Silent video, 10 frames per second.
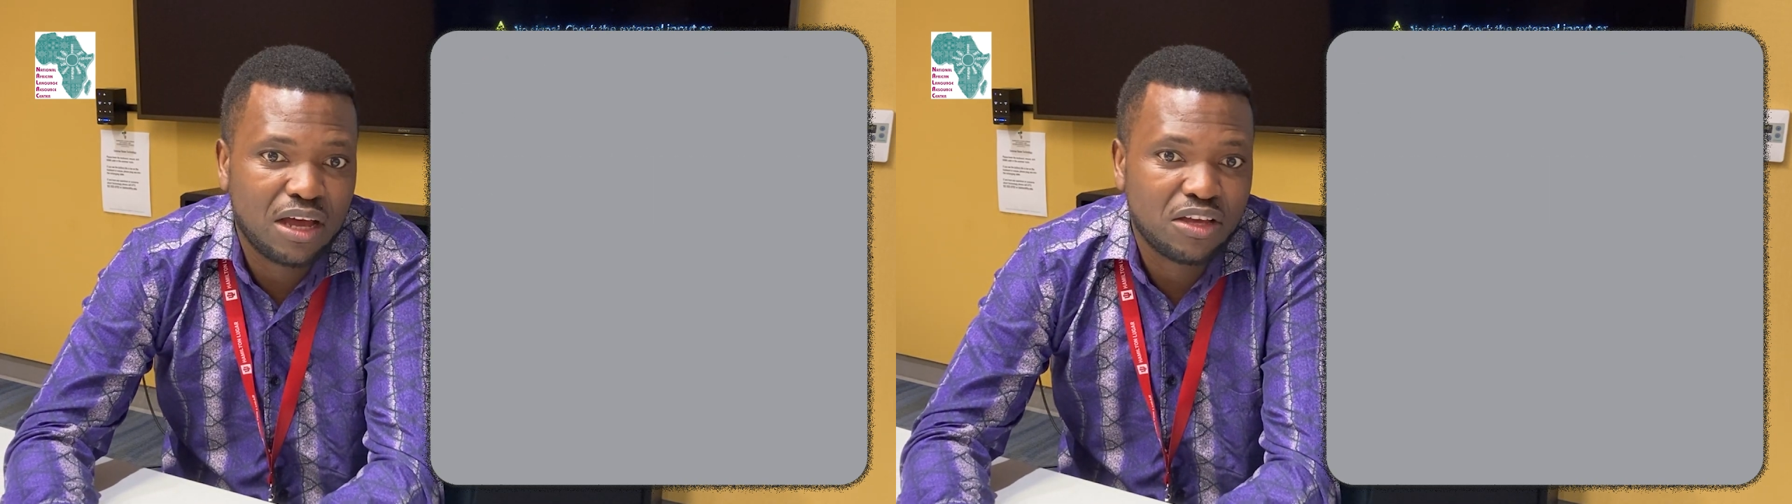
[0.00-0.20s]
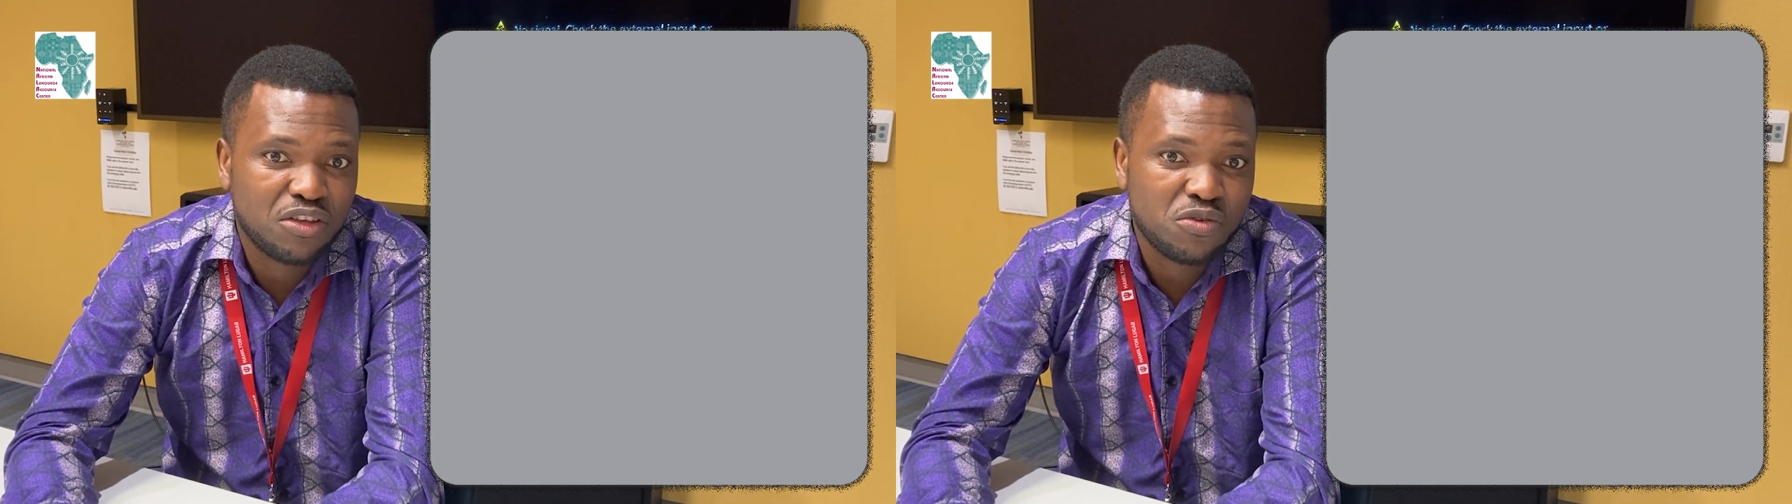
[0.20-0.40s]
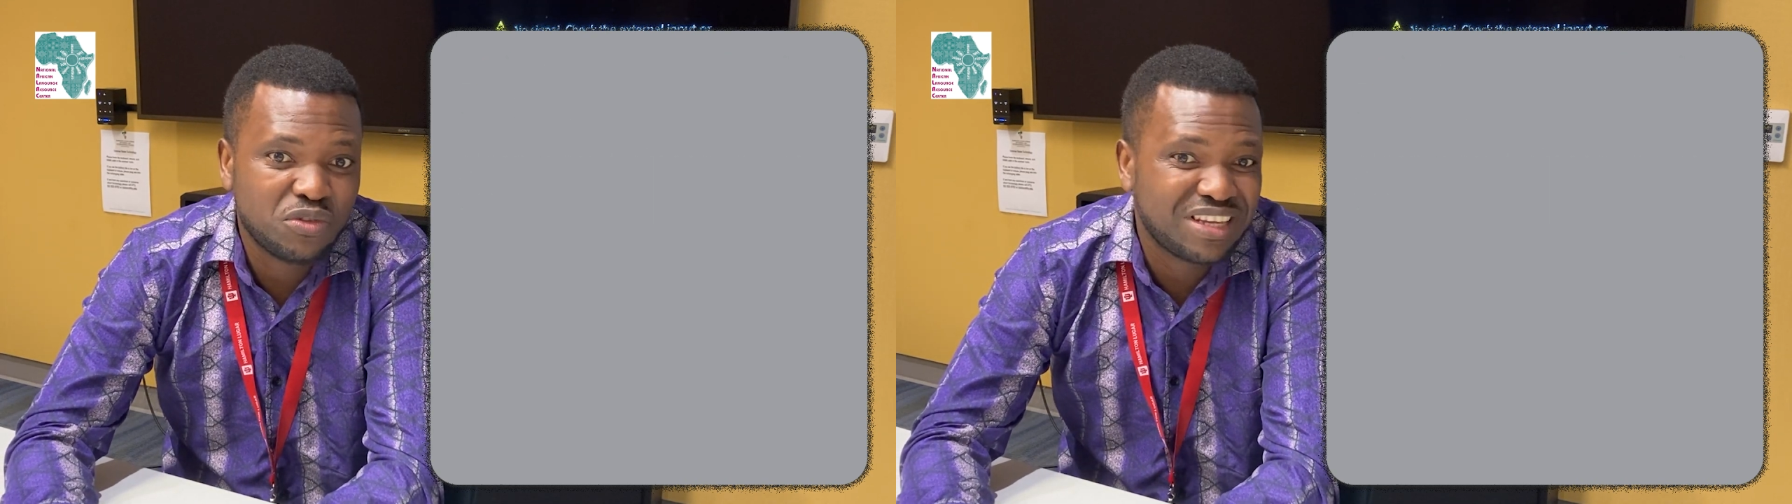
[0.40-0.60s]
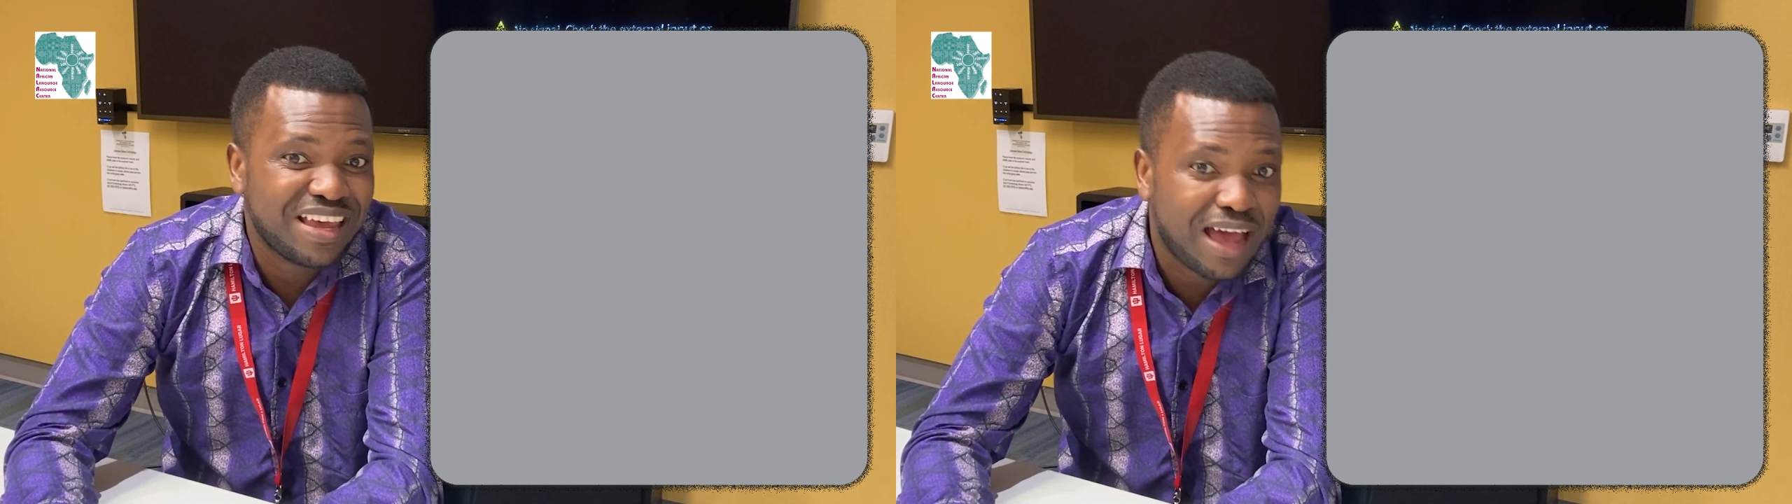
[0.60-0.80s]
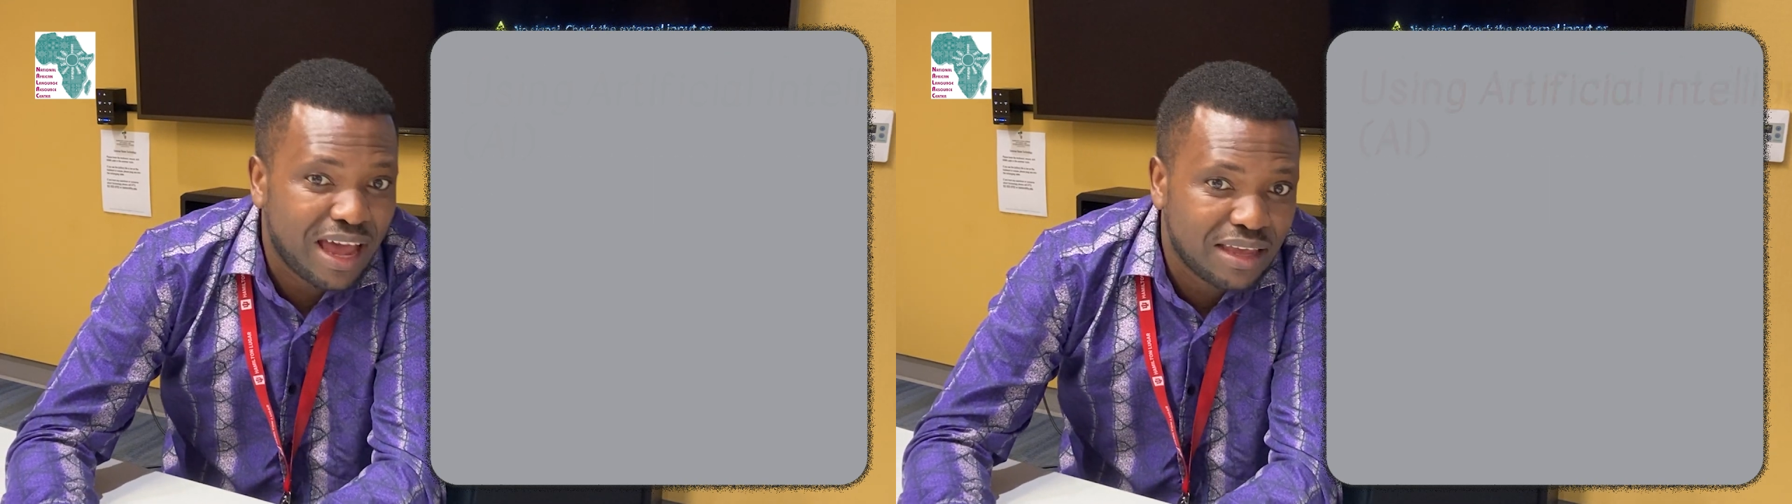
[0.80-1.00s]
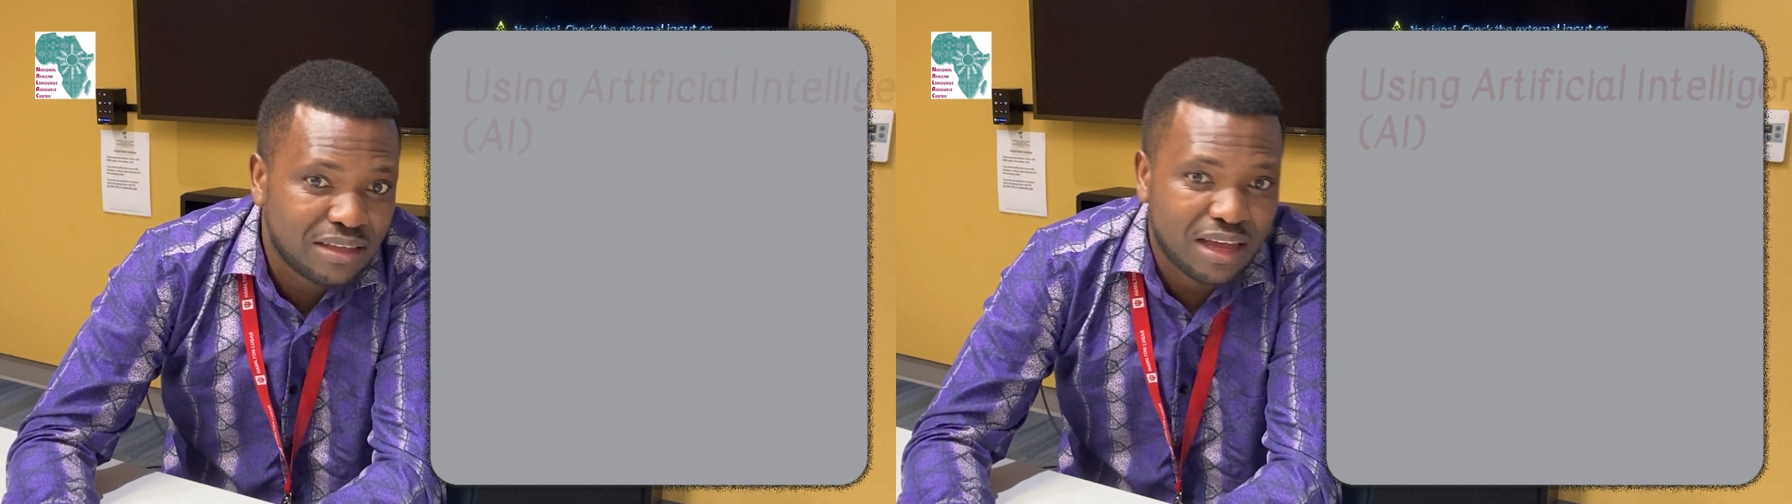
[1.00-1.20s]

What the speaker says: use AI,